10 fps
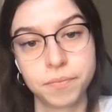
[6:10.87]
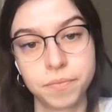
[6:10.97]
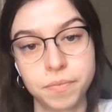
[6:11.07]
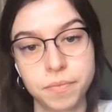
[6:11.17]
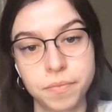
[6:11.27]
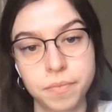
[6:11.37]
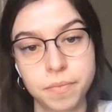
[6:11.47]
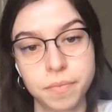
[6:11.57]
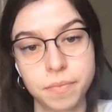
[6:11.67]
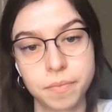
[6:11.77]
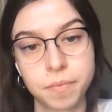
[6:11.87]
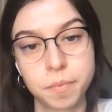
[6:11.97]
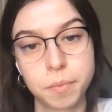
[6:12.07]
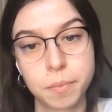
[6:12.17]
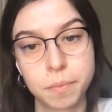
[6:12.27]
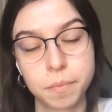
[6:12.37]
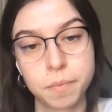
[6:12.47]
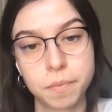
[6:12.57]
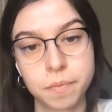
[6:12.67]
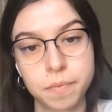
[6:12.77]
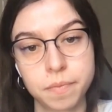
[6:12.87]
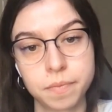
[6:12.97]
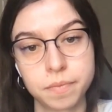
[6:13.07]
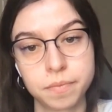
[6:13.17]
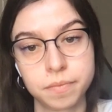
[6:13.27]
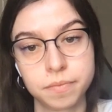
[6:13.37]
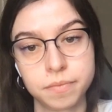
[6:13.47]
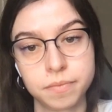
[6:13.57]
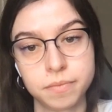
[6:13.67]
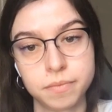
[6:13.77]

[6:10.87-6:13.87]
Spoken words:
This person isn't speaking.